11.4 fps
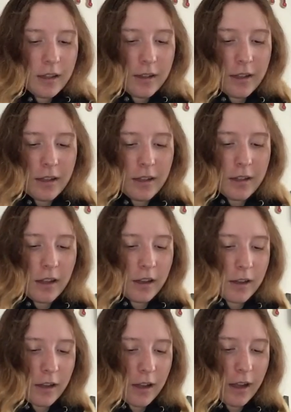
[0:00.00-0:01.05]
and
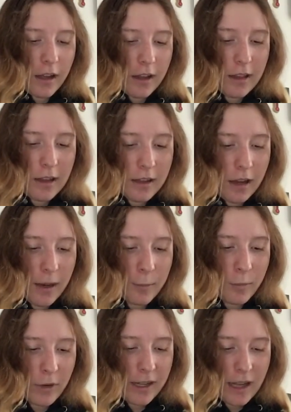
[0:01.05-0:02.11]
then
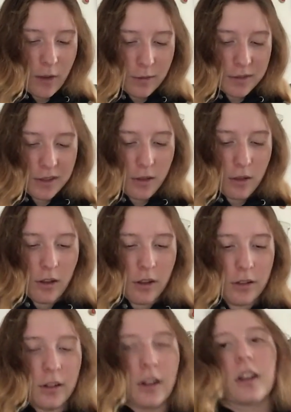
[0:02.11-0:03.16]
I'm right now still
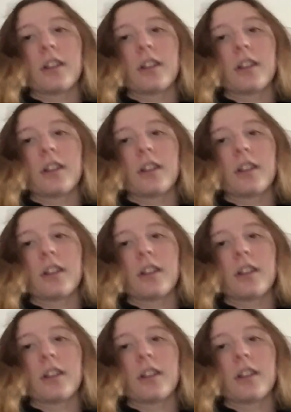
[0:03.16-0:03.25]
on